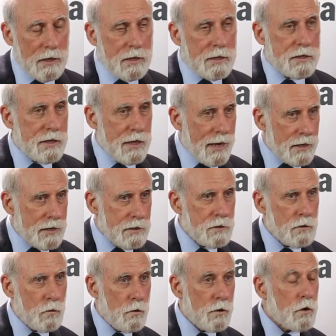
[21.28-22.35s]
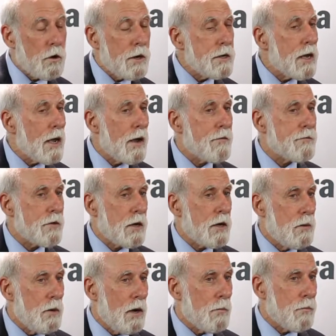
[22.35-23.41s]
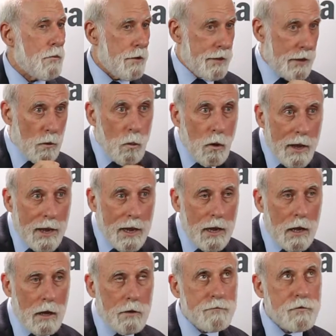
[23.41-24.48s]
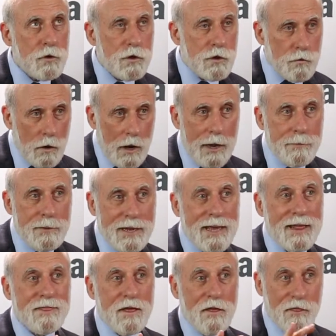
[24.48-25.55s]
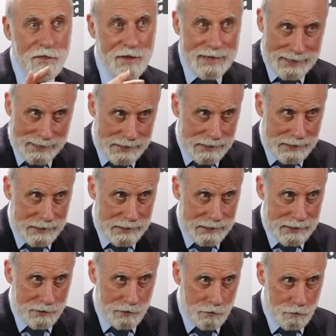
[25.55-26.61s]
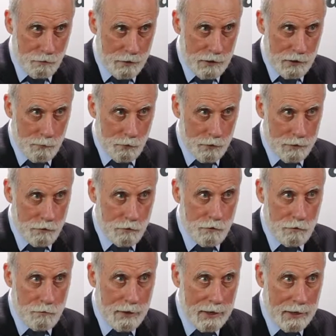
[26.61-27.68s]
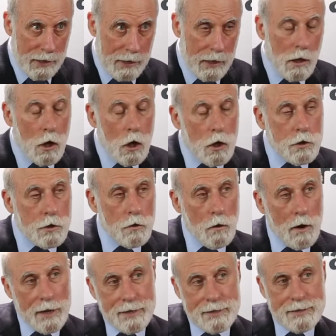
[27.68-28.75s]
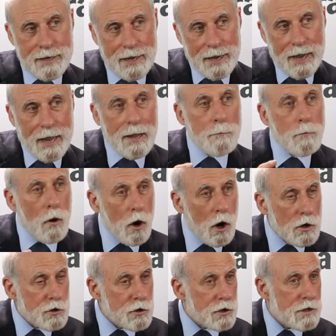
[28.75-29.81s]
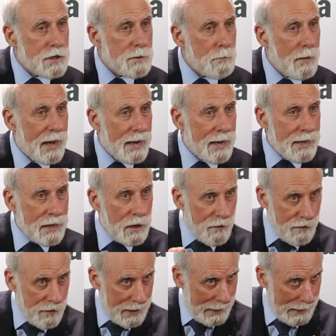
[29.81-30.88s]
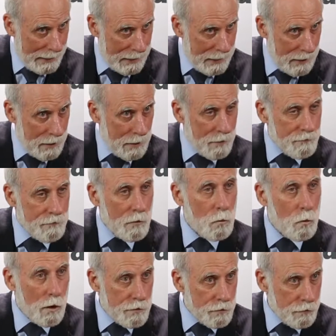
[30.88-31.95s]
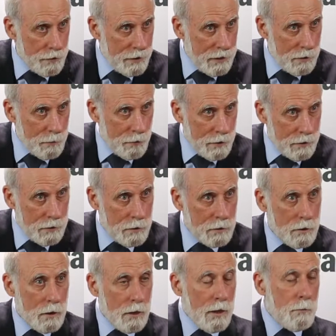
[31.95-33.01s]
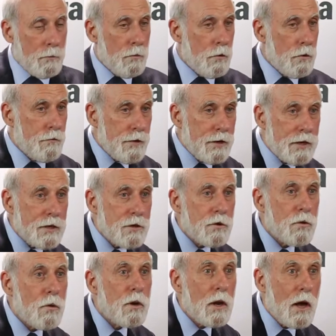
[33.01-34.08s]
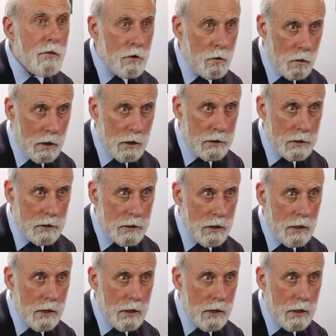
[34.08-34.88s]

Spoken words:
Second, we're going to have to come up with a way of describing the things that the 3D printers are making, so I can take a partially made thing from one 3D printer, move it into another one